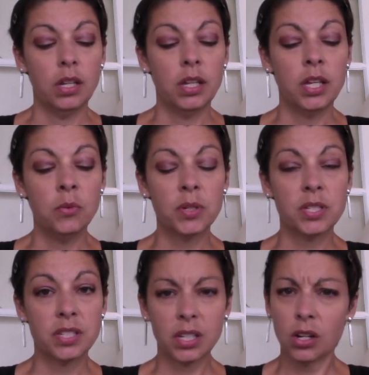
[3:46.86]
He was
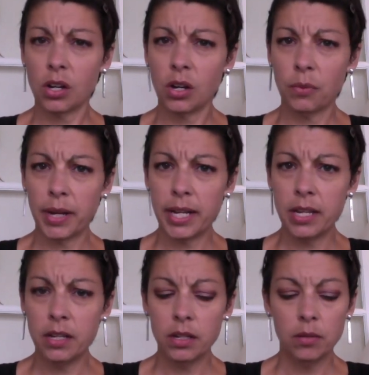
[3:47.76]
sick
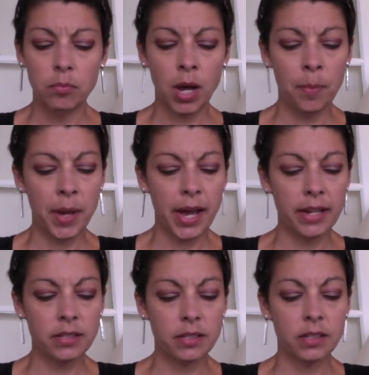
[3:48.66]
already? Papa
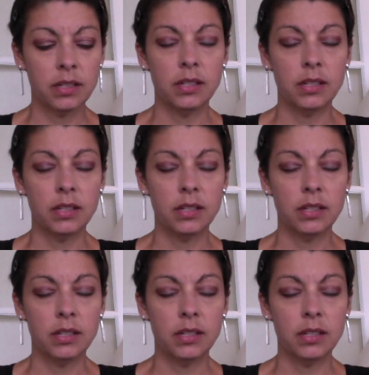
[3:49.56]
asked.